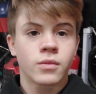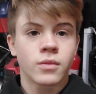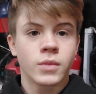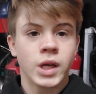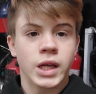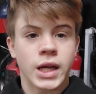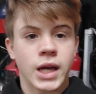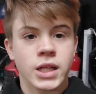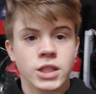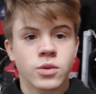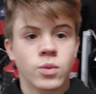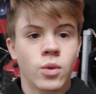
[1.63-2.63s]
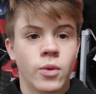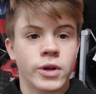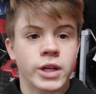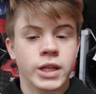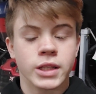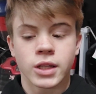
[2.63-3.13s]
Hey guys, we're
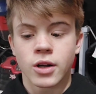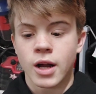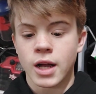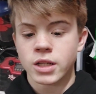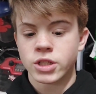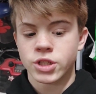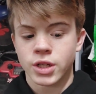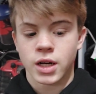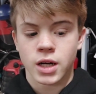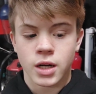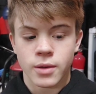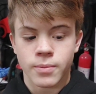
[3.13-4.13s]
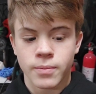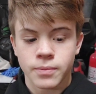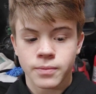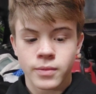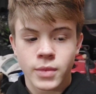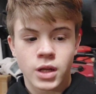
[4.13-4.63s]
working in the garage. Um,
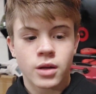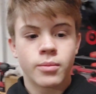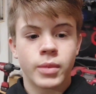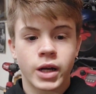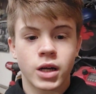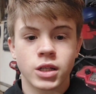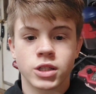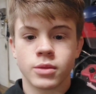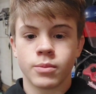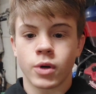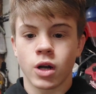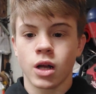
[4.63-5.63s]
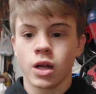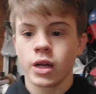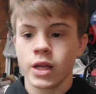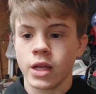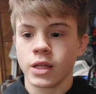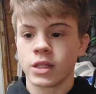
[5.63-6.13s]
my cousin brought
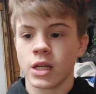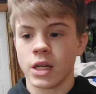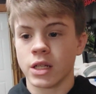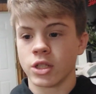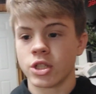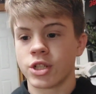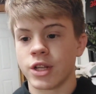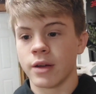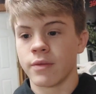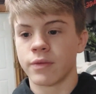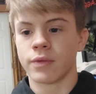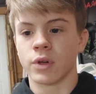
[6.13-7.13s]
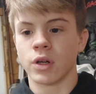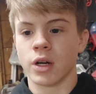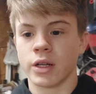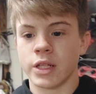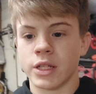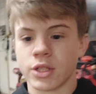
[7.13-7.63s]
a 10-inch tip for a
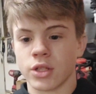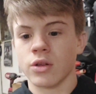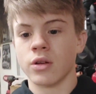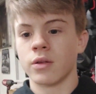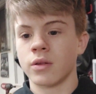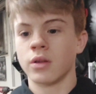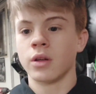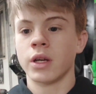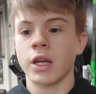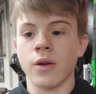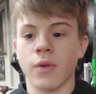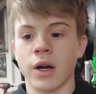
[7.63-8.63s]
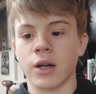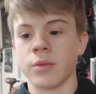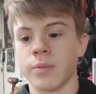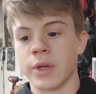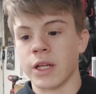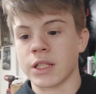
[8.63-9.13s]
diesel. He wanted
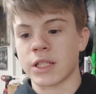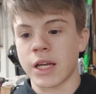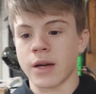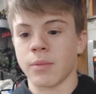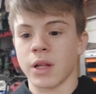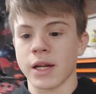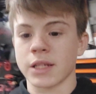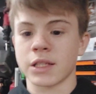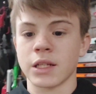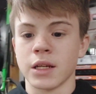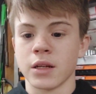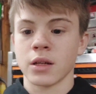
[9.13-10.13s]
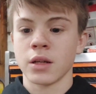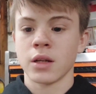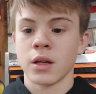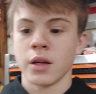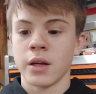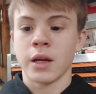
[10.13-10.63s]
me to sandblast it,
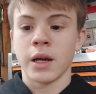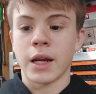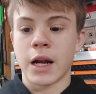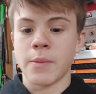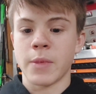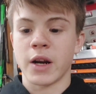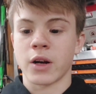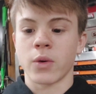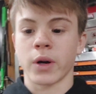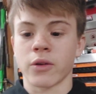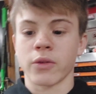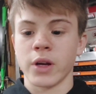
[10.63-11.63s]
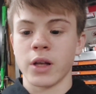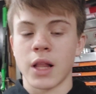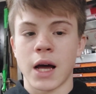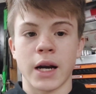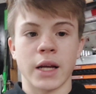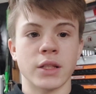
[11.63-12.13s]
and I made a quick reel
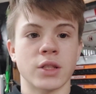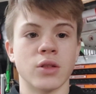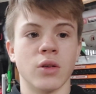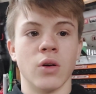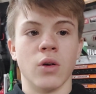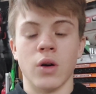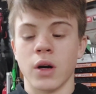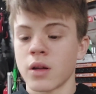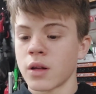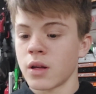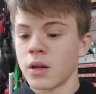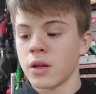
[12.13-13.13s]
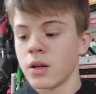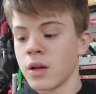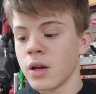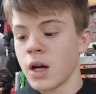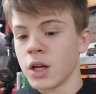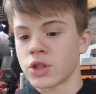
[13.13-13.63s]
on it, so
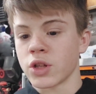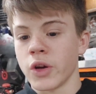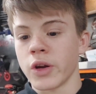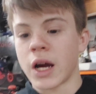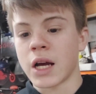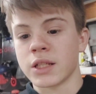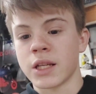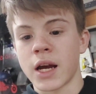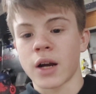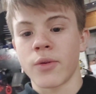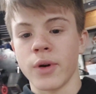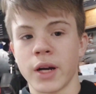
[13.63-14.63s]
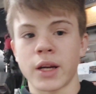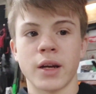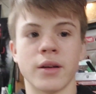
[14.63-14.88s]
I'll show you guys that quick.